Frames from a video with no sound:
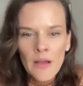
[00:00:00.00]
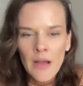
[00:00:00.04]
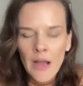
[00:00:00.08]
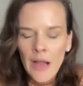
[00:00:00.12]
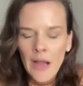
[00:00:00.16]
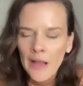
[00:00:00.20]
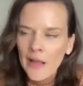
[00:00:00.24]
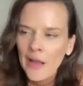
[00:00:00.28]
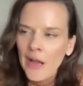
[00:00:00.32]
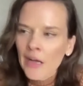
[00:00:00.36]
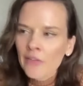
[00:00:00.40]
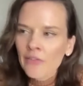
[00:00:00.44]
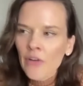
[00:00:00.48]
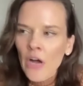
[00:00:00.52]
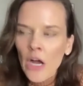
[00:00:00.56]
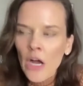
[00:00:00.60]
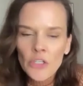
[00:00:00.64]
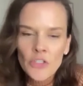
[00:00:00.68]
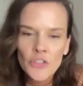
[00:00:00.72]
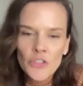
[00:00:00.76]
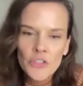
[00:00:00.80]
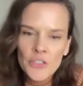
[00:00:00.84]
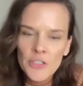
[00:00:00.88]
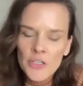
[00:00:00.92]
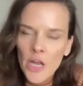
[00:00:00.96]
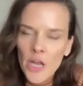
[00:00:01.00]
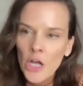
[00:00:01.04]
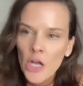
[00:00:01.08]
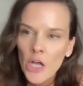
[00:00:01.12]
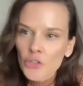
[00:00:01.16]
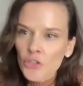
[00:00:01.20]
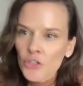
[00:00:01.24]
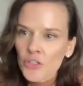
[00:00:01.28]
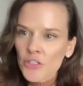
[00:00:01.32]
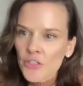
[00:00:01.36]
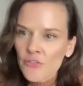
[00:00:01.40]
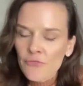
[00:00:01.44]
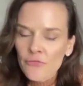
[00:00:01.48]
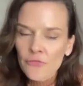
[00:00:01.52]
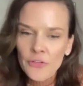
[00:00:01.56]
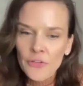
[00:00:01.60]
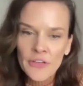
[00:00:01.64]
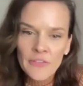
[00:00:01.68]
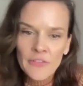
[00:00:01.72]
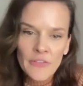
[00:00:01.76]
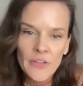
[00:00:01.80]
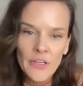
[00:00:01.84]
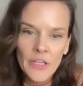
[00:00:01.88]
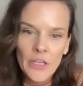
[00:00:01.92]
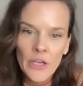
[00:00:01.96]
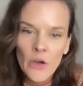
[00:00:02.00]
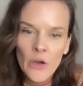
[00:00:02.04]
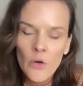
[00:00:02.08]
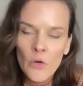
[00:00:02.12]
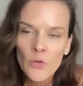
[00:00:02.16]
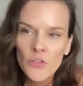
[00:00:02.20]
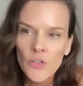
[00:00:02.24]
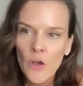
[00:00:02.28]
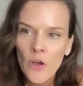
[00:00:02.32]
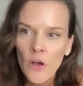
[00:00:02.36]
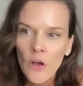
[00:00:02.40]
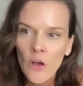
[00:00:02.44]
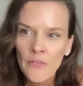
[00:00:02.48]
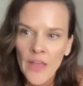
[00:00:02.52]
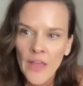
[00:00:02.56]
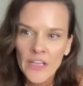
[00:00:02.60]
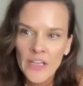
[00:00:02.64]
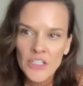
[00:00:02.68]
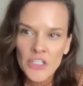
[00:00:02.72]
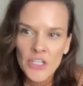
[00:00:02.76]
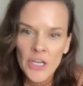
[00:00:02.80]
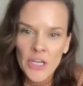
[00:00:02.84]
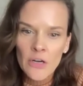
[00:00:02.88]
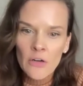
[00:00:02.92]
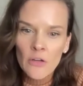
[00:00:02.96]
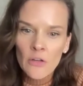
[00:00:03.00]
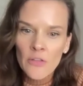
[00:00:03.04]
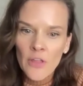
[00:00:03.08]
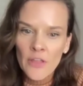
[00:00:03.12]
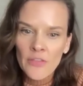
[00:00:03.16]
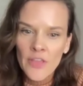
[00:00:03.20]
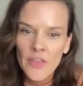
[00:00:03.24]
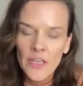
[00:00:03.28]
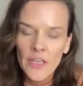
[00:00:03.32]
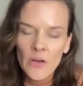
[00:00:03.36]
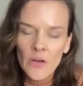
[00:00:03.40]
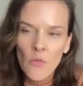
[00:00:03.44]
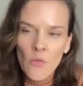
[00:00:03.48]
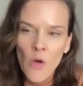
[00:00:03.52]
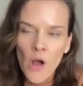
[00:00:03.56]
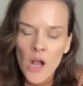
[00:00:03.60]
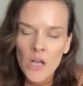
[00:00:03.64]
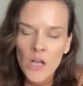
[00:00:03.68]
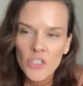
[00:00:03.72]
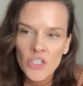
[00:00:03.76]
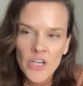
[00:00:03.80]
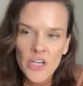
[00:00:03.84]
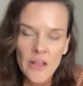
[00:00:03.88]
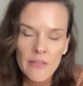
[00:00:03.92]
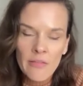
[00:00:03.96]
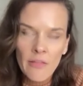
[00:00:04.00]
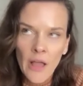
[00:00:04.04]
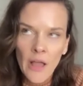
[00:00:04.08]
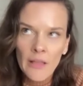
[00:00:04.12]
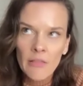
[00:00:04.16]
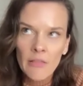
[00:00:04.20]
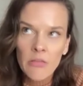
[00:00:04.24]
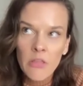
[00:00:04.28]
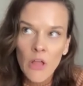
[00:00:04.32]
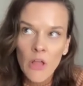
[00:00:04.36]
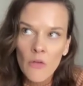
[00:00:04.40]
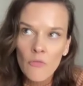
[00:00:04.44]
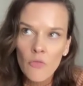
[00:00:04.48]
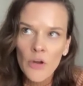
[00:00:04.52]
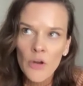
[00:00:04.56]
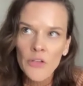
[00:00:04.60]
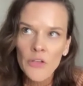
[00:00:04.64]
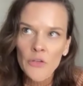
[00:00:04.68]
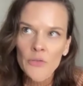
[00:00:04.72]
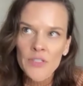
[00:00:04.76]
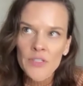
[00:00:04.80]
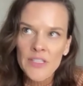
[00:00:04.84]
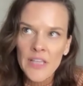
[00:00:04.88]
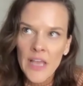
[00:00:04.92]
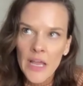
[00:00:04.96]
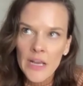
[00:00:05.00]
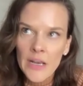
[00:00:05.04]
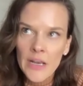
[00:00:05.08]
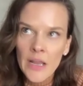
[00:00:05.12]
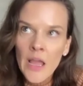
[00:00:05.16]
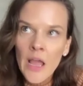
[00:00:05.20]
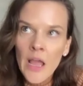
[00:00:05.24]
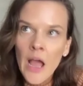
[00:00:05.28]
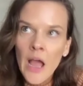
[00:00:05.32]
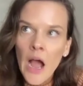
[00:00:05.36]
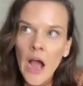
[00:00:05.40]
I have hundreds and hundreds of free videos on that channel that they can watch. And I love what you said.